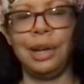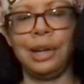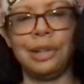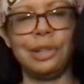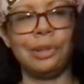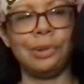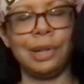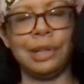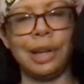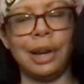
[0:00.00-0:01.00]
And
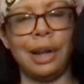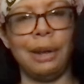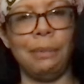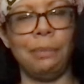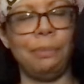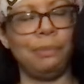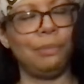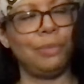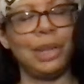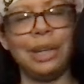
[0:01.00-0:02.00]
considering that I'm
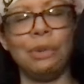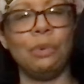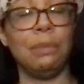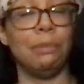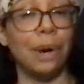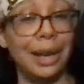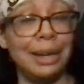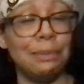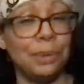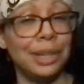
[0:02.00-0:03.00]
thinking we
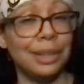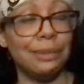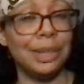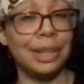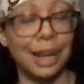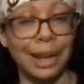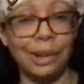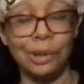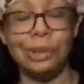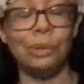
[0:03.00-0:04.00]
might be living in
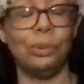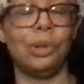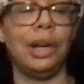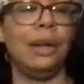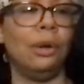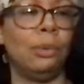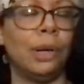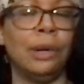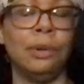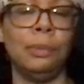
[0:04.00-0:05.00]
hell or a hell
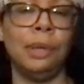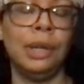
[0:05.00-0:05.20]
realm,